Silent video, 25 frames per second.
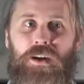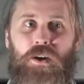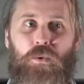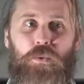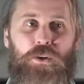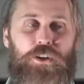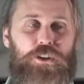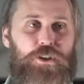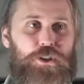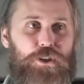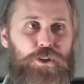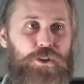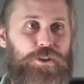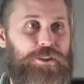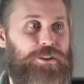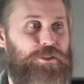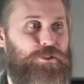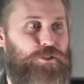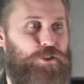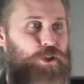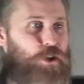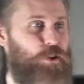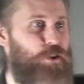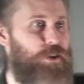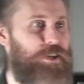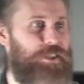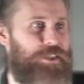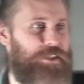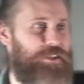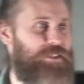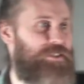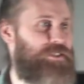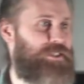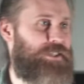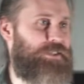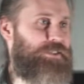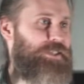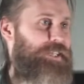We should enjoy
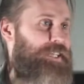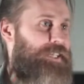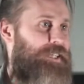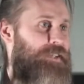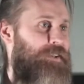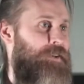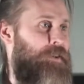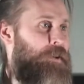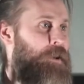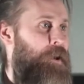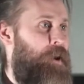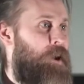this screen.